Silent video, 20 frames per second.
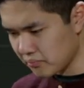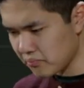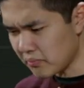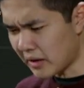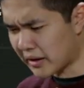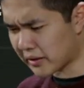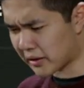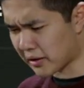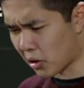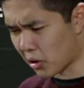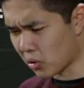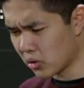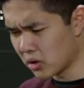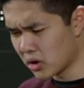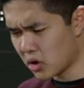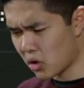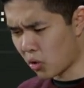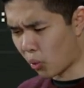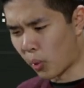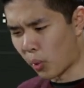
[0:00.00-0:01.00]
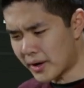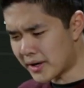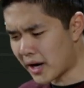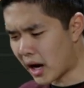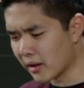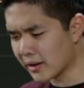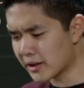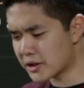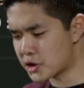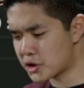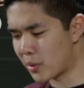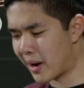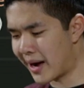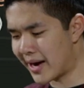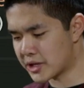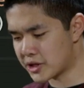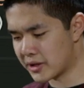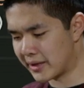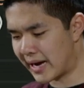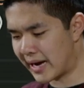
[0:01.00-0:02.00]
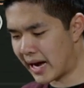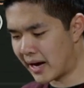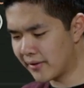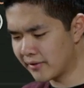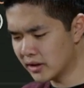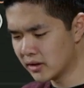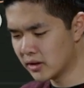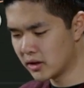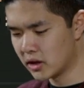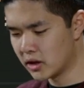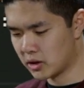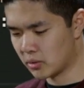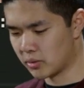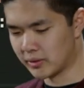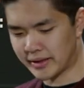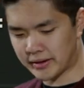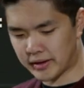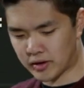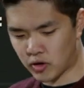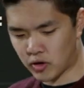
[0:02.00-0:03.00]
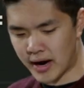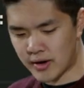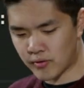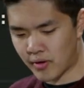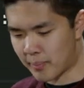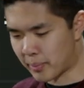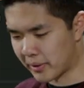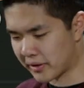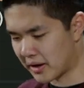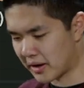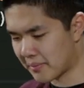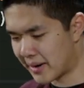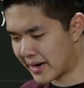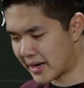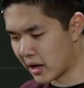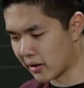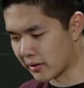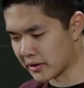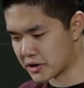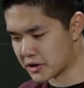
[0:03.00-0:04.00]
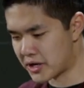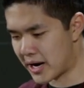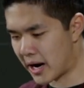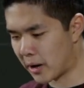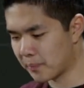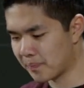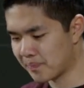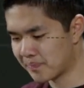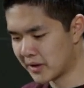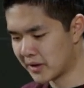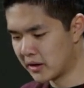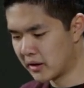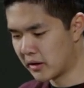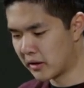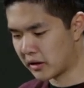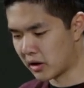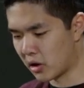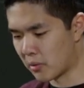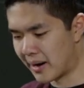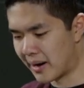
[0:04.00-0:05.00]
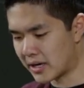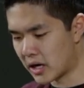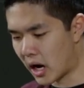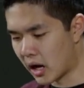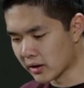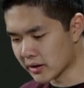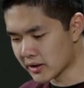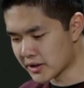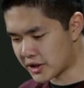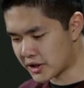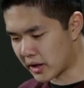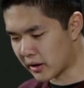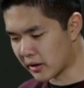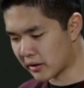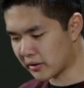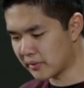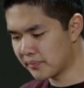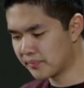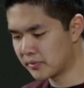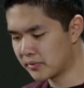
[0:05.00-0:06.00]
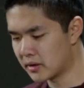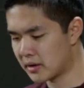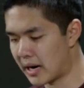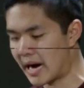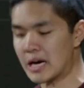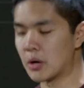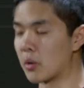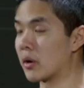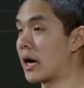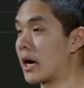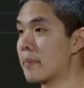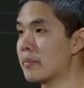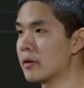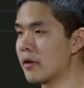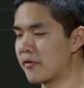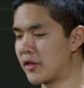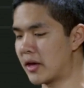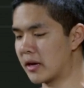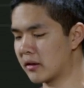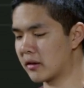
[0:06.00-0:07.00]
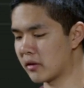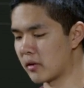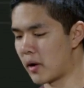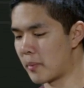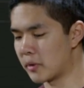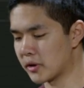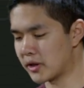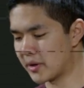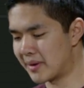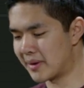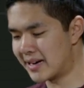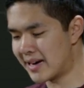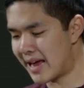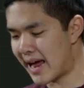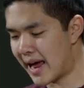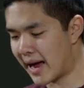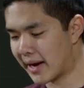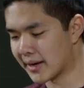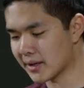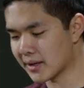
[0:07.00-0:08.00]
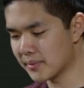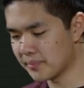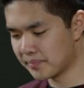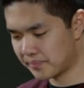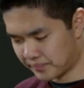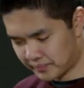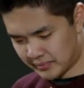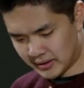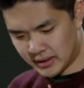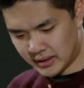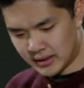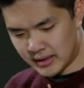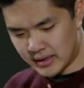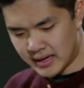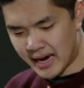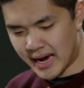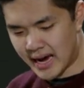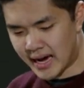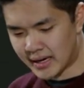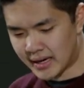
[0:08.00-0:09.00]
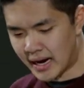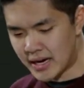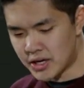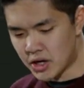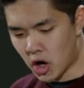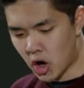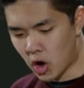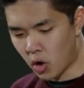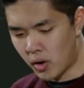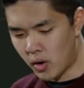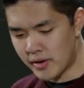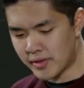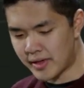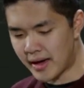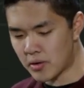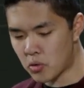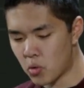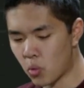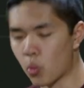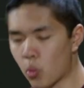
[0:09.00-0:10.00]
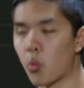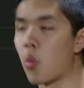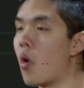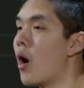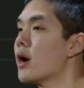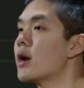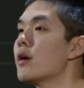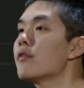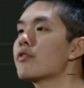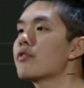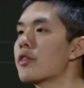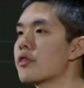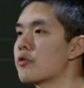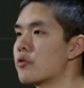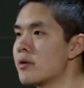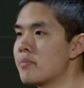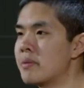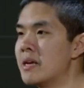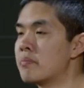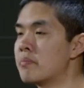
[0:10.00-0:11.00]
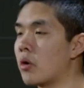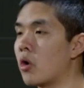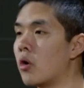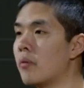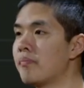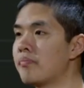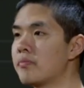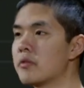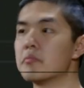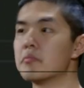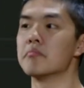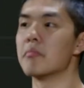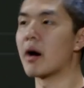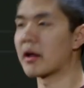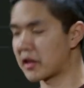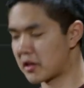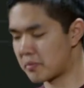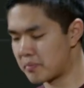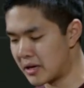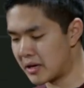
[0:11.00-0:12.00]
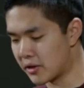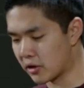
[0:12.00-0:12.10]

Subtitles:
So what knowledge do I actually have? Well, let's try and represent my knowledge now. So my knowledge is, I know a couple of things, so I'll put them in an and. And I know that one of the 3 people must be the